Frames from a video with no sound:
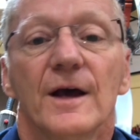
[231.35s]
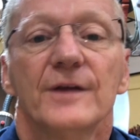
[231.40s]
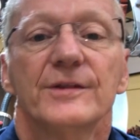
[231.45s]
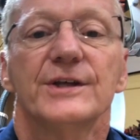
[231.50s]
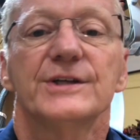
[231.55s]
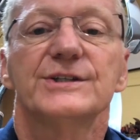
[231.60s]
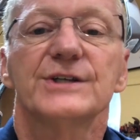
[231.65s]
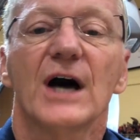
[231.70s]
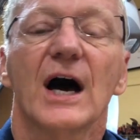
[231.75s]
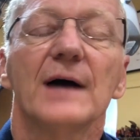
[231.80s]

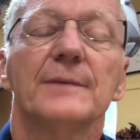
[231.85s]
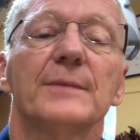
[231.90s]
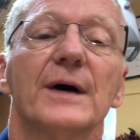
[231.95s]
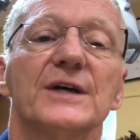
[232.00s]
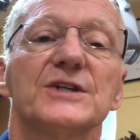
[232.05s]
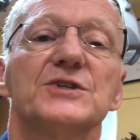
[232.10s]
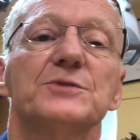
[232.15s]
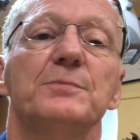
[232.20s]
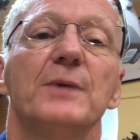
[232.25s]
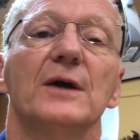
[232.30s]
The time I
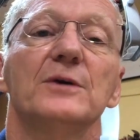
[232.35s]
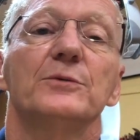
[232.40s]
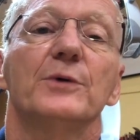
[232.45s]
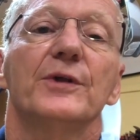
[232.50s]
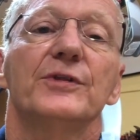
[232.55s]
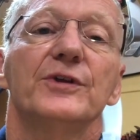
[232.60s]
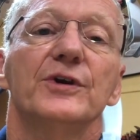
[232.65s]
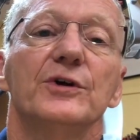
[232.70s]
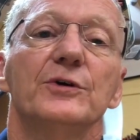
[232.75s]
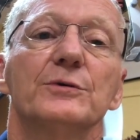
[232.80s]
spent
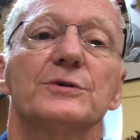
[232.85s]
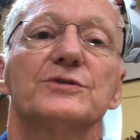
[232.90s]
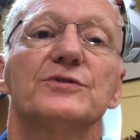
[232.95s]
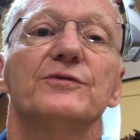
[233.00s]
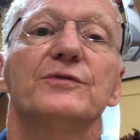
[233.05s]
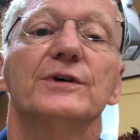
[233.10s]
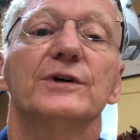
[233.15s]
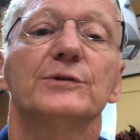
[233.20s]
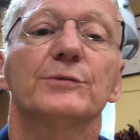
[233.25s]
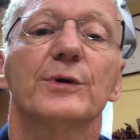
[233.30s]
with you was
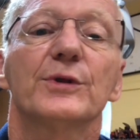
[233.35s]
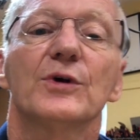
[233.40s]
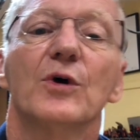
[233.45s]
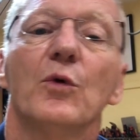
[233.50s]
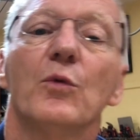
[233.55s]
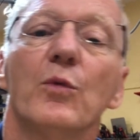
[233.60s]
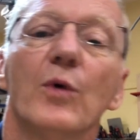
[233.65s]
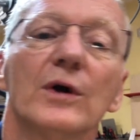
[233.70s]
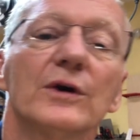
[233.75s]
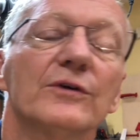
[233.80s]
filled with a
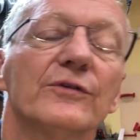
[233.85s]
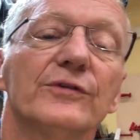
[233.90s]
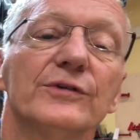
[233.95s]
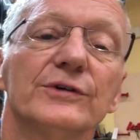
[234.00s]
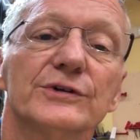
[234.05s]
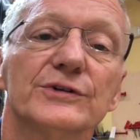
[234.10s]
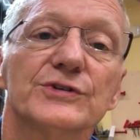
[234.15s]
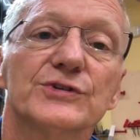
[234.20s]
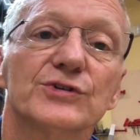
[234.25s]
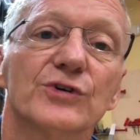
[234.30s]

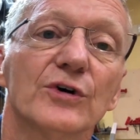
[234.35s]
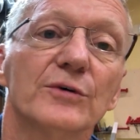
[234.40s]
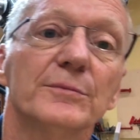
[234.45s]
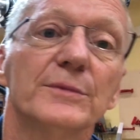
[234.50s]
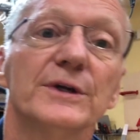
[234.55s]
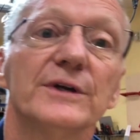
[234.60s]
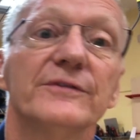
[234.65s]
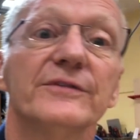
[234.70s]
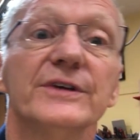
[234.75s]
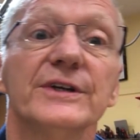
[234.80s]
wonderful
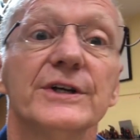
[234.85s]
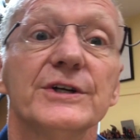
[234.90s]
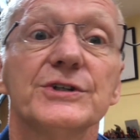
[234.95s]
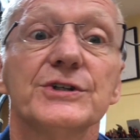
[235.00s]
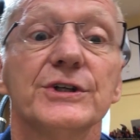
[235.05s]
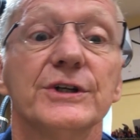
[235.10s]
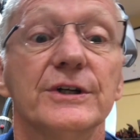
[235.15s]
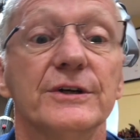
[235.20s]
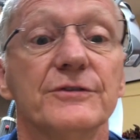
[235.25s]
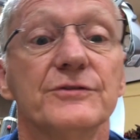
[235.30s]
assortment of
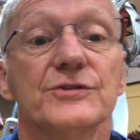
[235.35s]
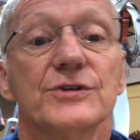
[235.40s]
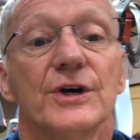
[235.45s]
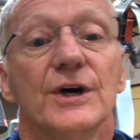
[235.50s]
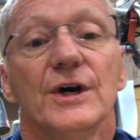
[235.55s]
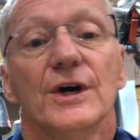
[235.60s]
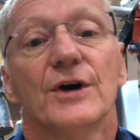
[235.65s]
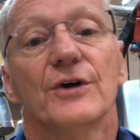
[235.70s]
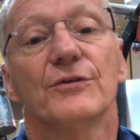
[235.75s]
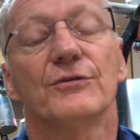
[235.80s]
initiatives,
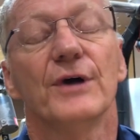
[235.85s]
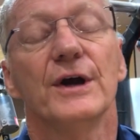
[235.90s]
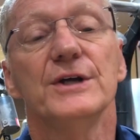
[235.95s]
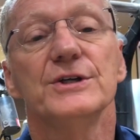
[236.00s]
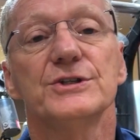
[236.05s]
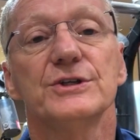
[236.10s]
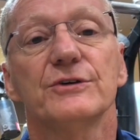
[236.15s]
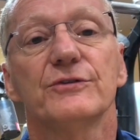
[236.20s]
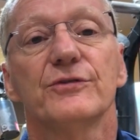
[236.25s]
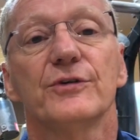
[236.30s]

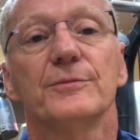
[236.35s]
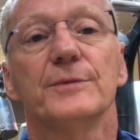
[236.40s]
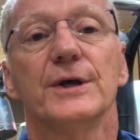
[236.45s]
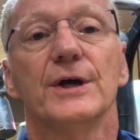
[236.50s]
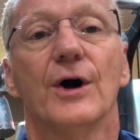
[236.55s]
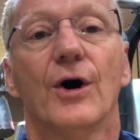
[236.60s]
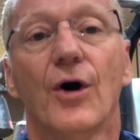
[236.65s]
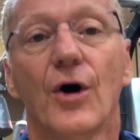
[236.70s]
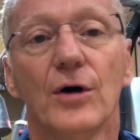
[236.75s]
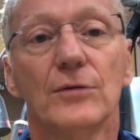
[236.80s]
ranging from the
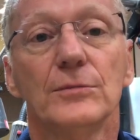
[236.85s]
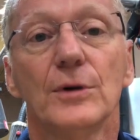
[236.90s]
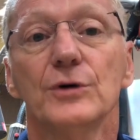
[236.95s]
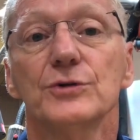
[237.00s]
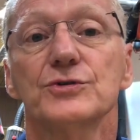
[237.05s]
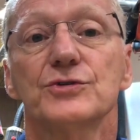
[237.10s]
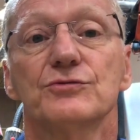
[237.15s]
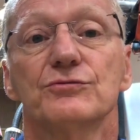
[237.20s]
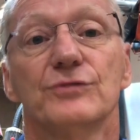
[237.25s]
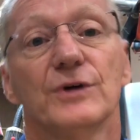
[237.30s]

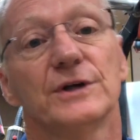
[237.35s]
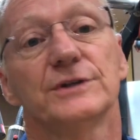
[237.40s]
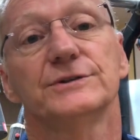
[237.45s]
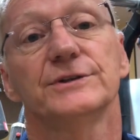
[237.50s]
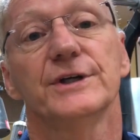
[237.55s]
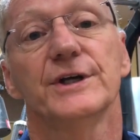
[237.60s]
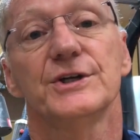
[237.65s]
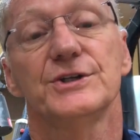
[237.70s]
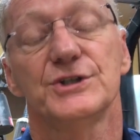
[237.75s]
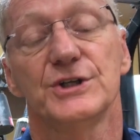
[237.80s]
almost
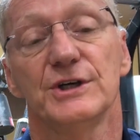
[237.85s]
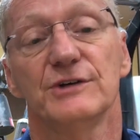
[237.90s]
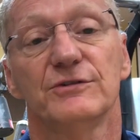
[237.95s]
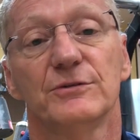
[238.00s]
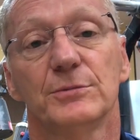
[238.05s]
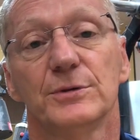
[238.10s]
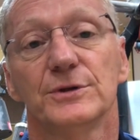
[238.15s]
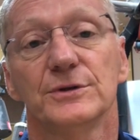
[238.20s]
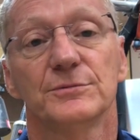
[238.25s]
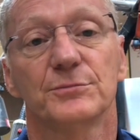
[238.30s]
readily
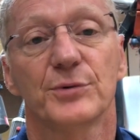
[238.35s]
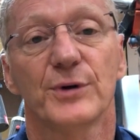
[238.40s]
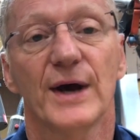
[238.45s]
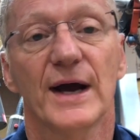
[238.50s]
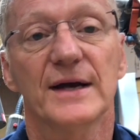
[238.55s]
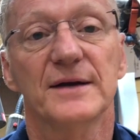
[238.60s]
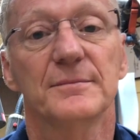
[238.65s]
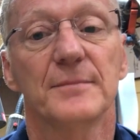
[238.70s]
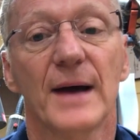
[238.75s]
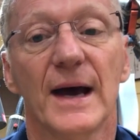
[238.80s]
achievable and
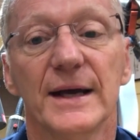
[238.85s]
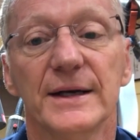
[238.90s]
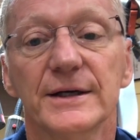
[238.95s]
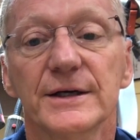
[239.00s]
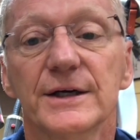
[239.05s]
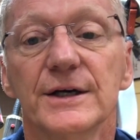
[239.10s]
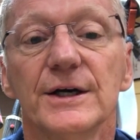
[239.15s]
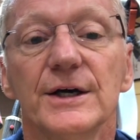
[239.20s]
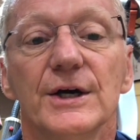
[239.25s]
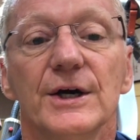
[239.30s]

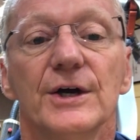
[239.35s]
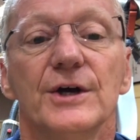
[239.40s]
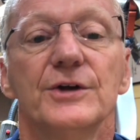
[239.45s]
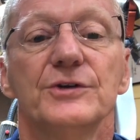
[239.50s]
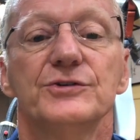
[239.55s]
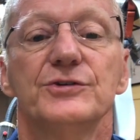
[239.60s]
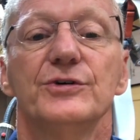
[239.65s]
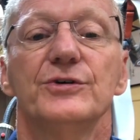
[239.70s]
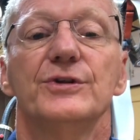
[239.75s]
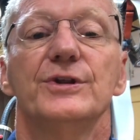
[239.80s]
pragmatic
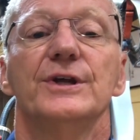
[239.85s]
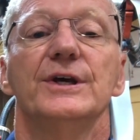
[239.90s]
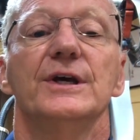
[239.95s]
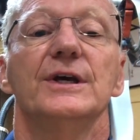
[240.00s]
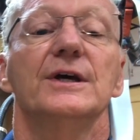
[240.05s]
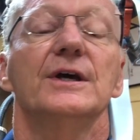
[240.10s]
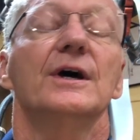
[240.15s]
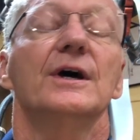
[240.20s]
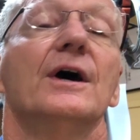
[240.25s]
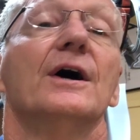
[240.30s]
to
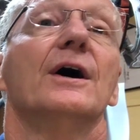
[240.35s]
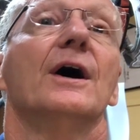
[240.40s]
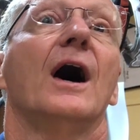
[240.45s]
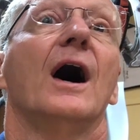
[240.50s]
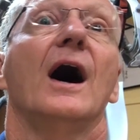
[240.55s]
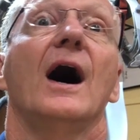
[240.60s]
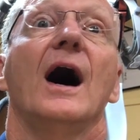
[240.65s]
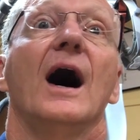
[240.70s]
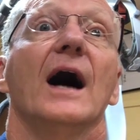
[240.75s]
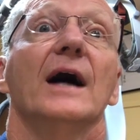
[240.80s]
the
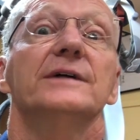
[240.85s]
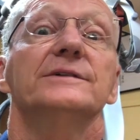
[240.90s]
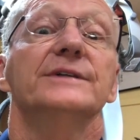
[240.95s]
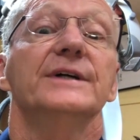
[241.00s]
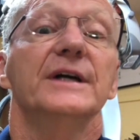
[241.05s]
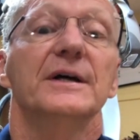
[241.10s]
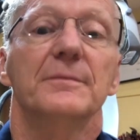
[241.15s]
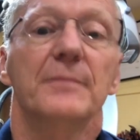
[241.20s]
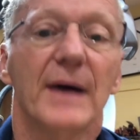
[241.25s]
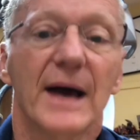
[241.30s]

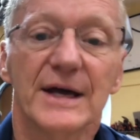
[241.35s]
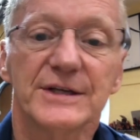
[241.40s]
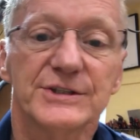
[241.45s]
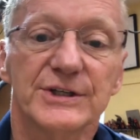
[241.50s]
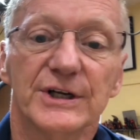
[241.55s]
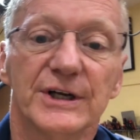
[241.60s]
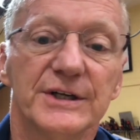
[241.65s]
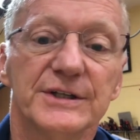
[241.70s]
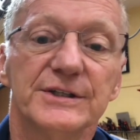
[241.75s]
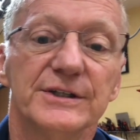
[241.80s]
highly
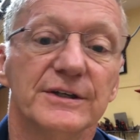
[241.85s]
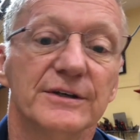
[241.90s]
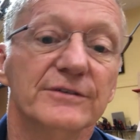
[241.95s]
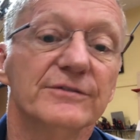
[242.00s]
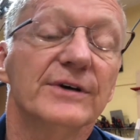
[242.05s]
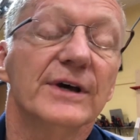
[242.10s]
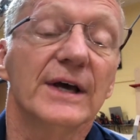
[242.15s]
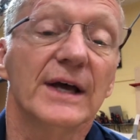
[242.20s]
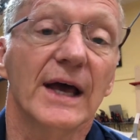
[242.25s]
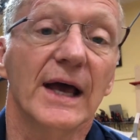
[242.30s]

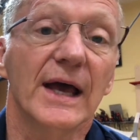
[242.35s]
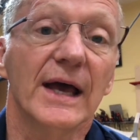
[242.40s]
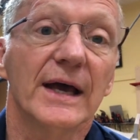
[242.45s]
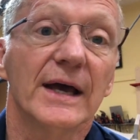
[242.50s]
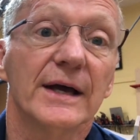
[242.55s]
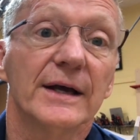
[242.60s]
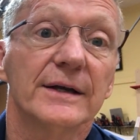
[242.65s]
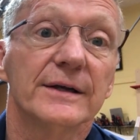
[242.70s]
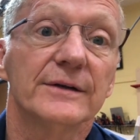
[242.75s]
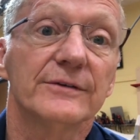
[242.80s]
imaginative
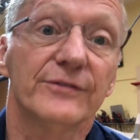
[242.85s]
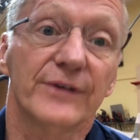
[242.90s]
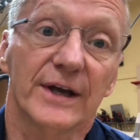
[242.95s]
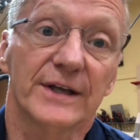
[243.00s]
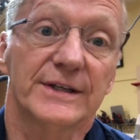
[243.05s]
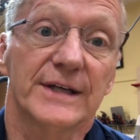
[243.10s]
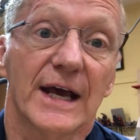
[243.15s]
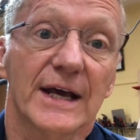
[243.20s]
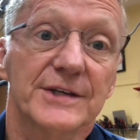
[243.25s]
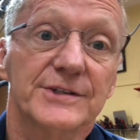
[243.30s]
and
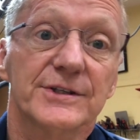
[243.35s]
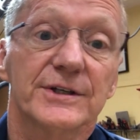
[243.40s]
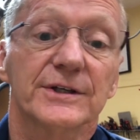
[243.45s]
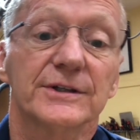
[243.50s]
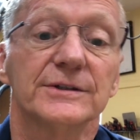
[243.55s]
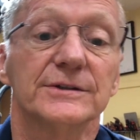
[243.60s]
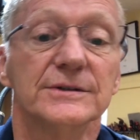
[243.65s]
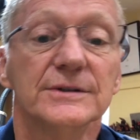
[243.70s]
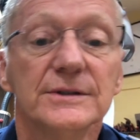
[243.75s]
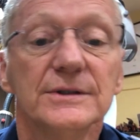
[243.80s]

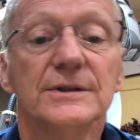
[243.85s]
fantastical.